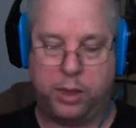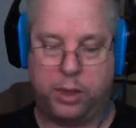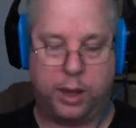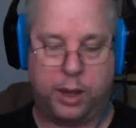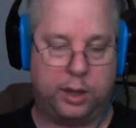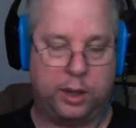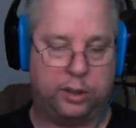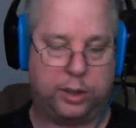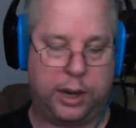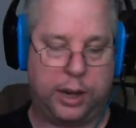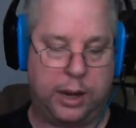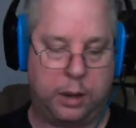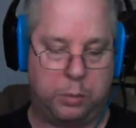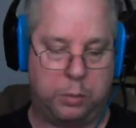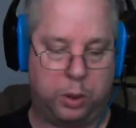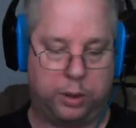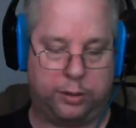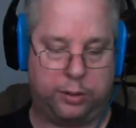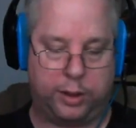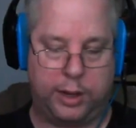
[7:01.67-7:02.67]
and this
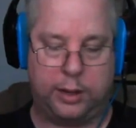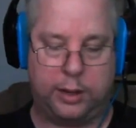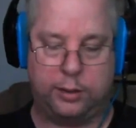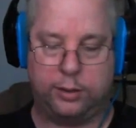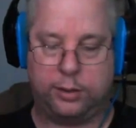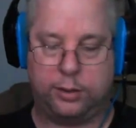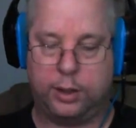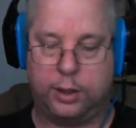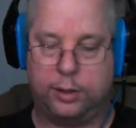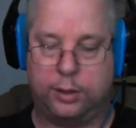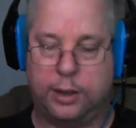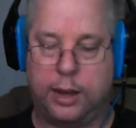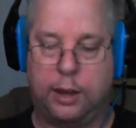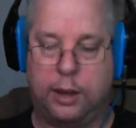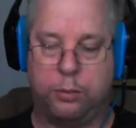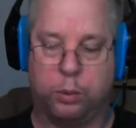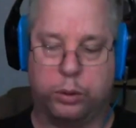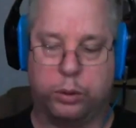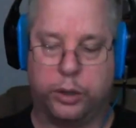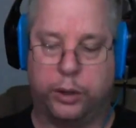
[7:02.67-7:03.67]
camera tends to
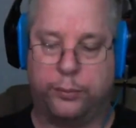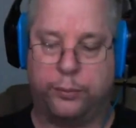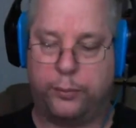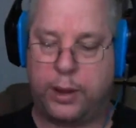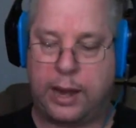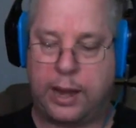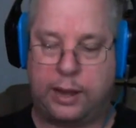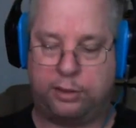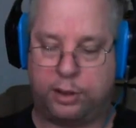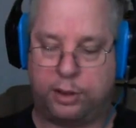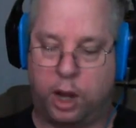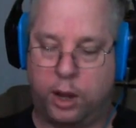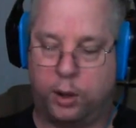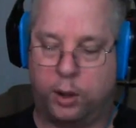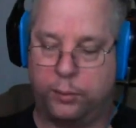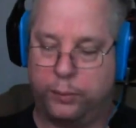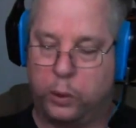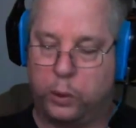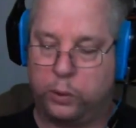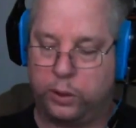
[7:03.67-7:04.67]
have really fast
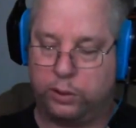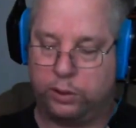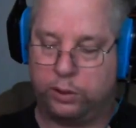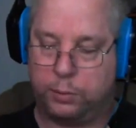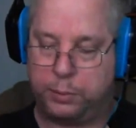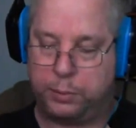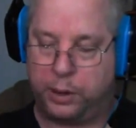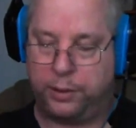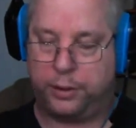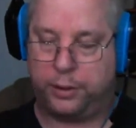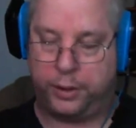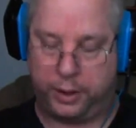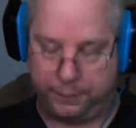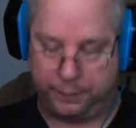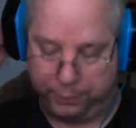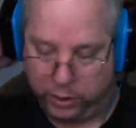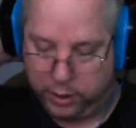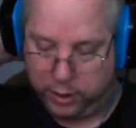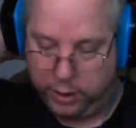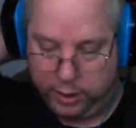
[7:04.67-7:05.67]
autofocus apparently.
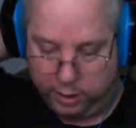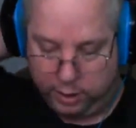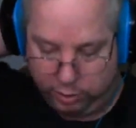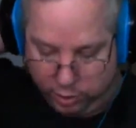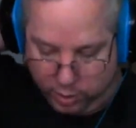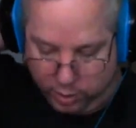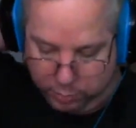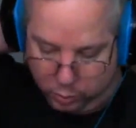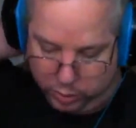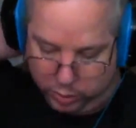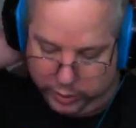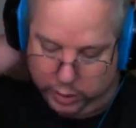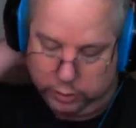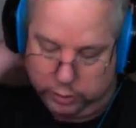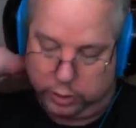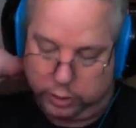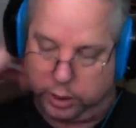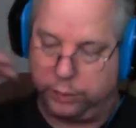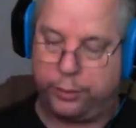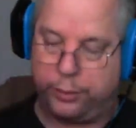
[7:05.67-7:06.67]
So I'm really
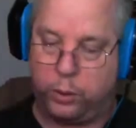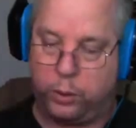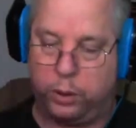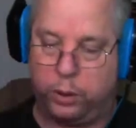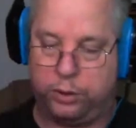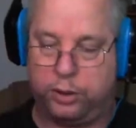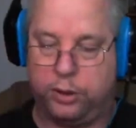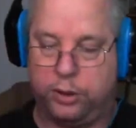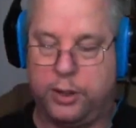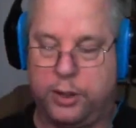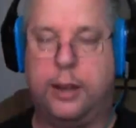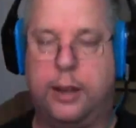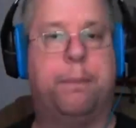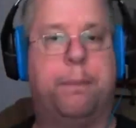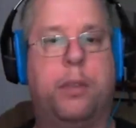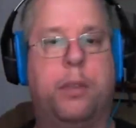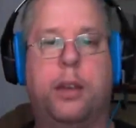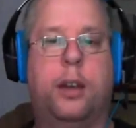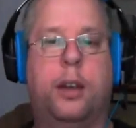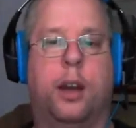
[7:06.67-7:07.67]
looking forward to that.
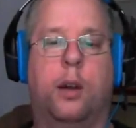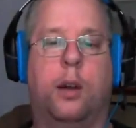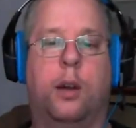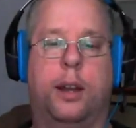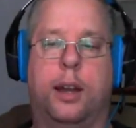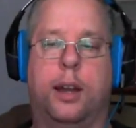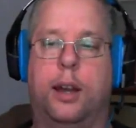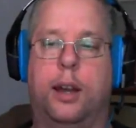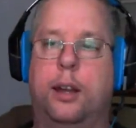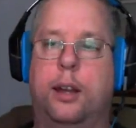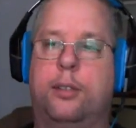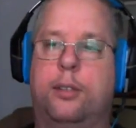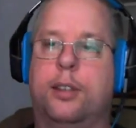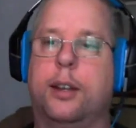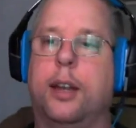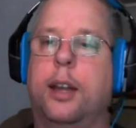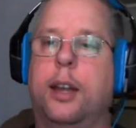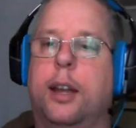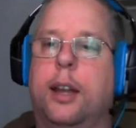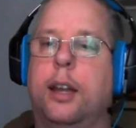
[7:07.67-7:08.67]
All right, guys, I
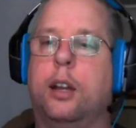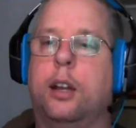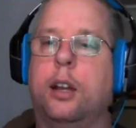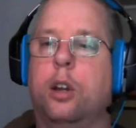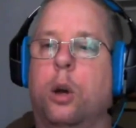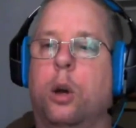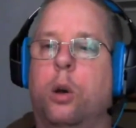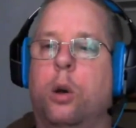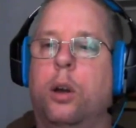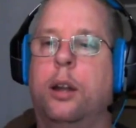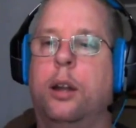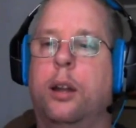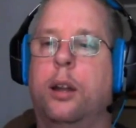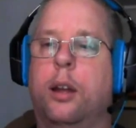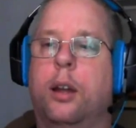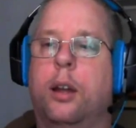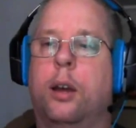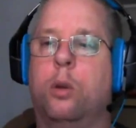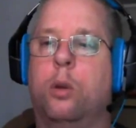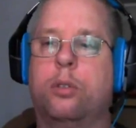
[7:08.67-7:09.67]
got to get going.
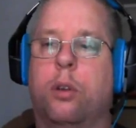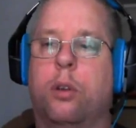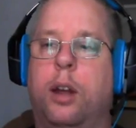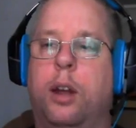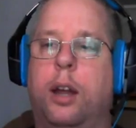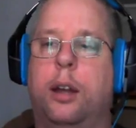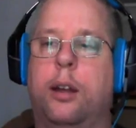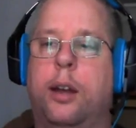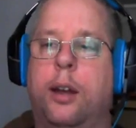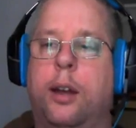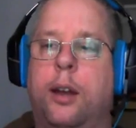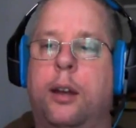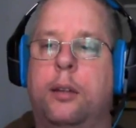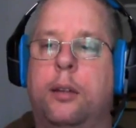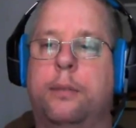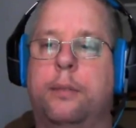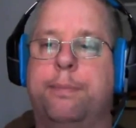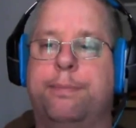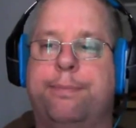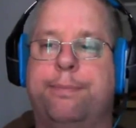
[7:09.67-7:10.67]
It was great.
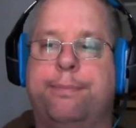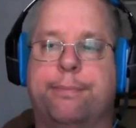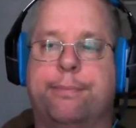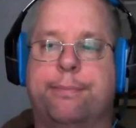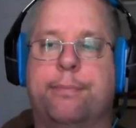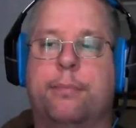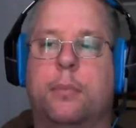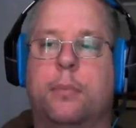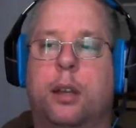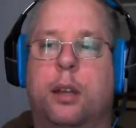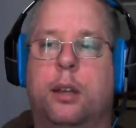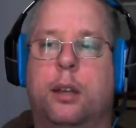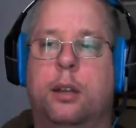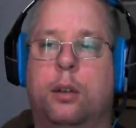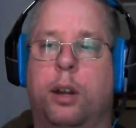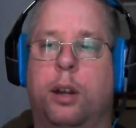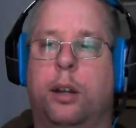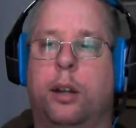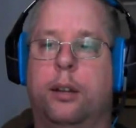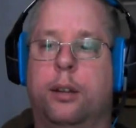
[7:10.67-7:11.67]

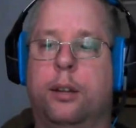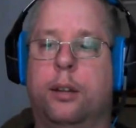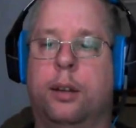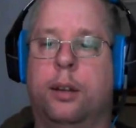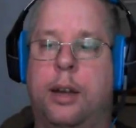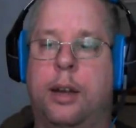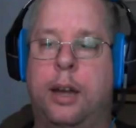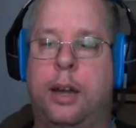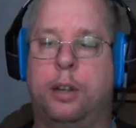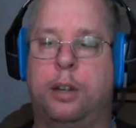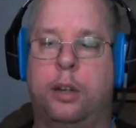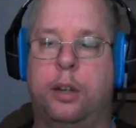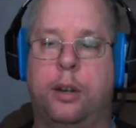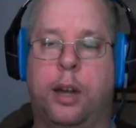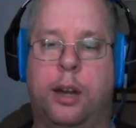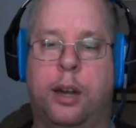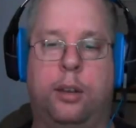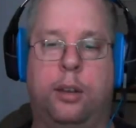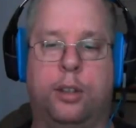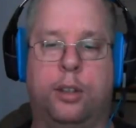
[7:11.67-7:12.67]
Great having you
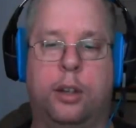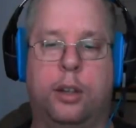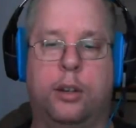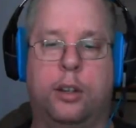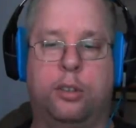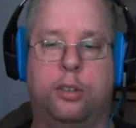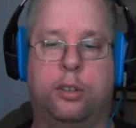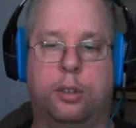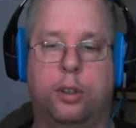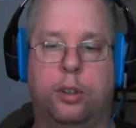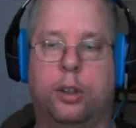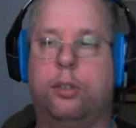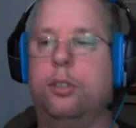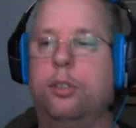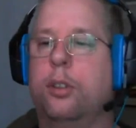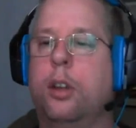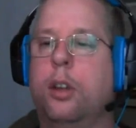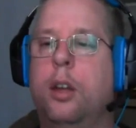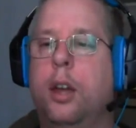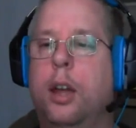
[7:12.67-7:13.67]
guys listen to
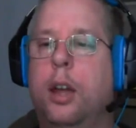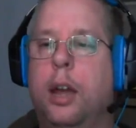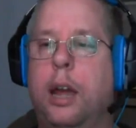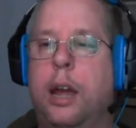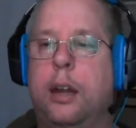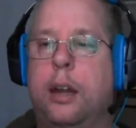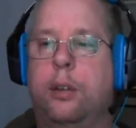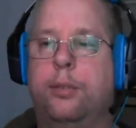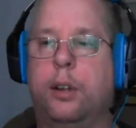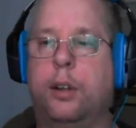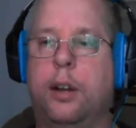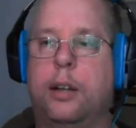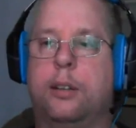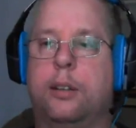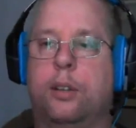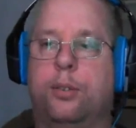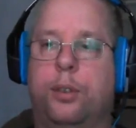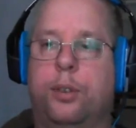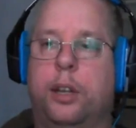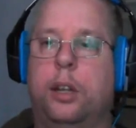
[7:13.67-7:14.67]
this. And if you like
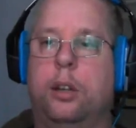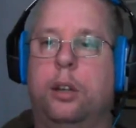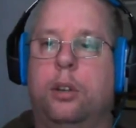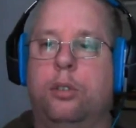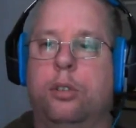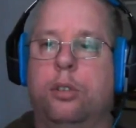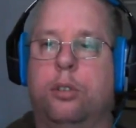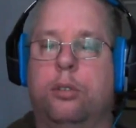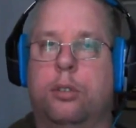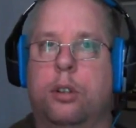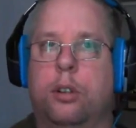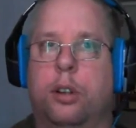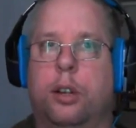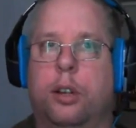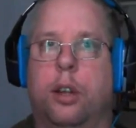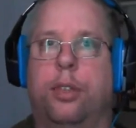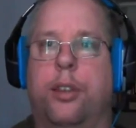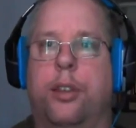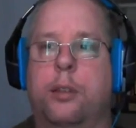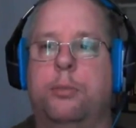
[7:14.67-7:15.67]
this video, just
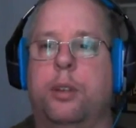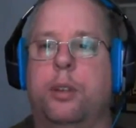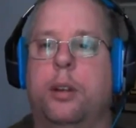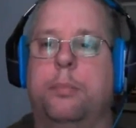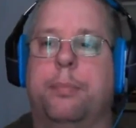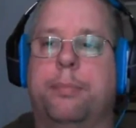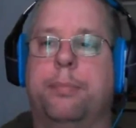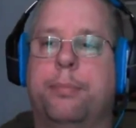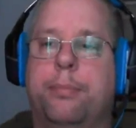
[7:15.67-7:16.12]
click a thumbs up.